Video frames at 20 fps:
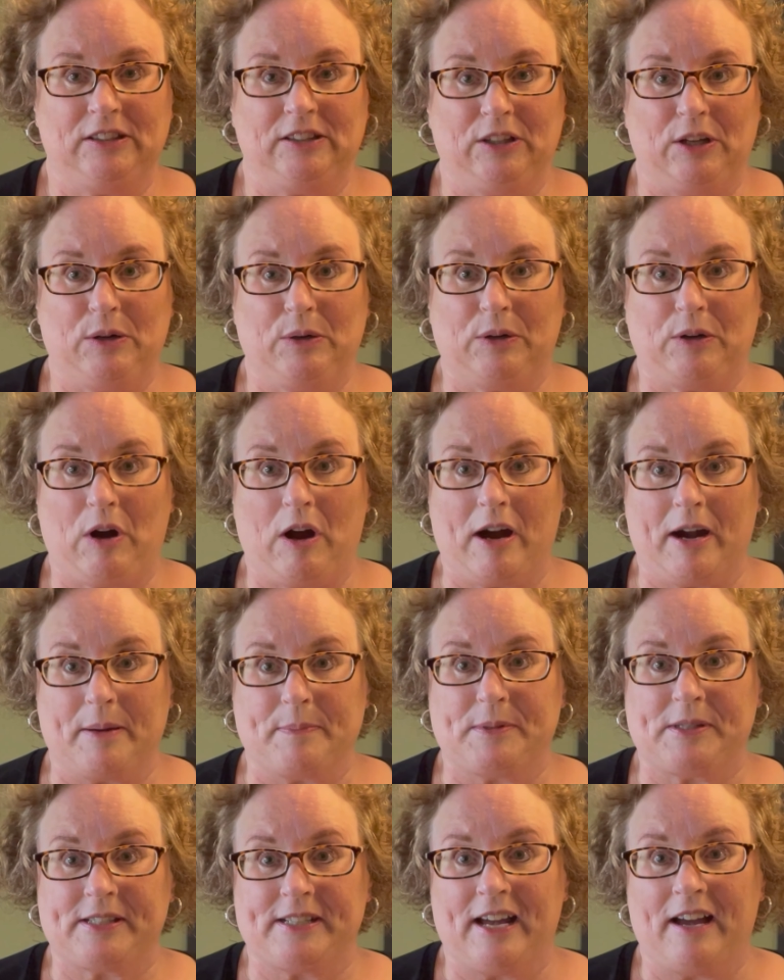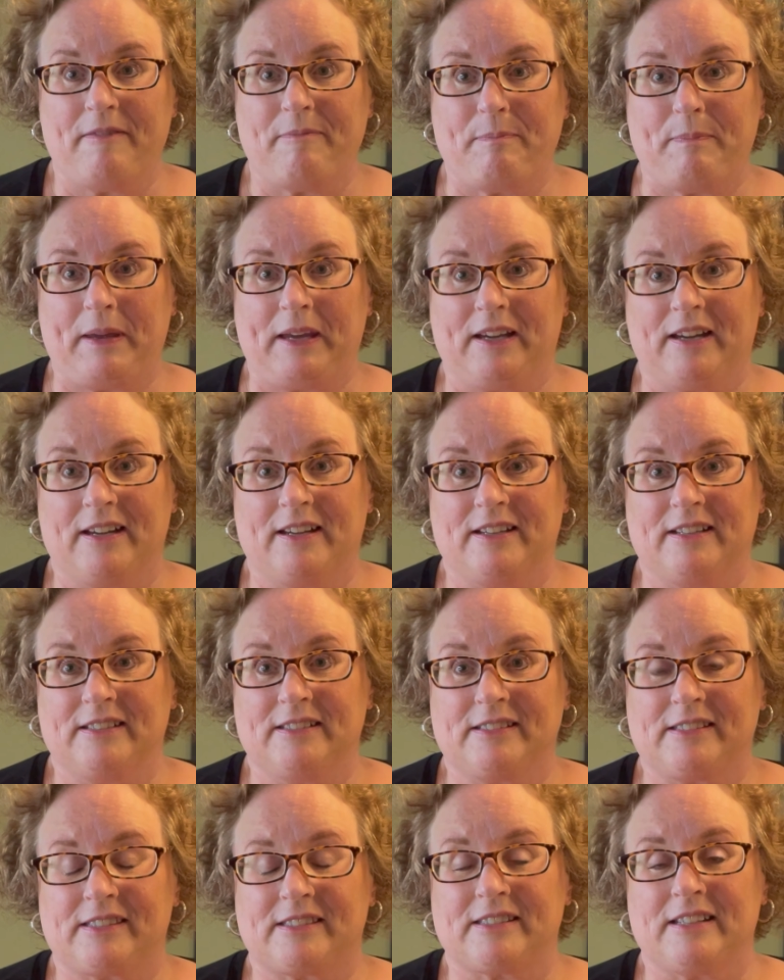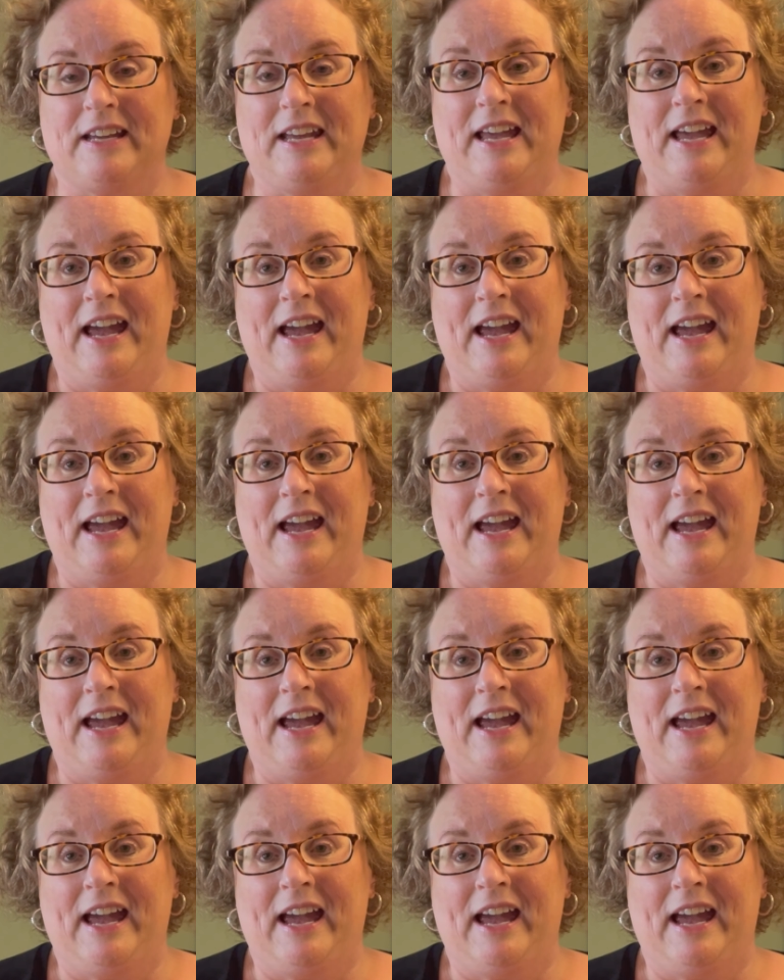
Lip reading: low carb stuff because,